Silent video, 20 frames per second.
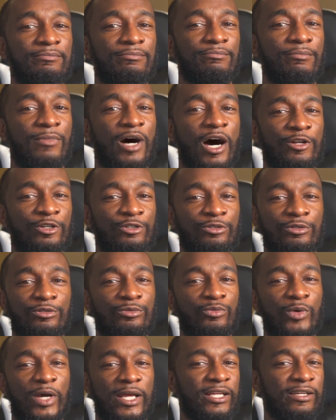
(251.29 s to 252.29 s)
model
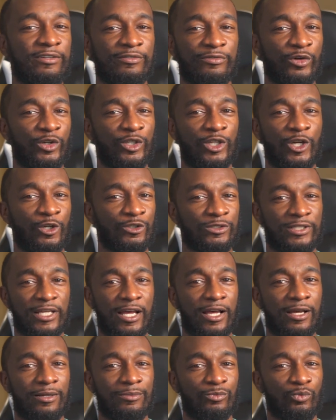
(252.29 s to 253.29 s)
waiting for a long
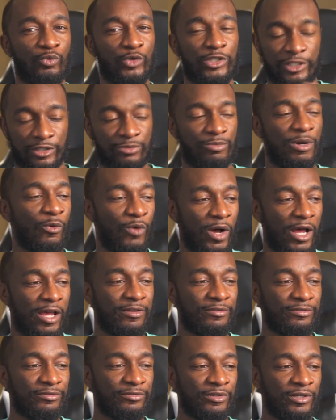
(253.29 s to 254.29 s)
time, which is my
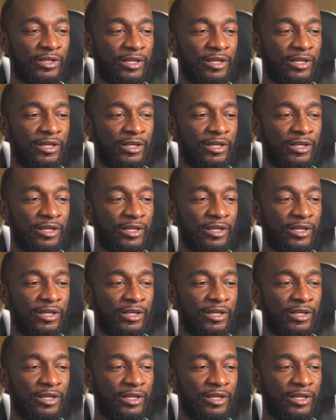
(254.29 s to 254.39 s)
wife,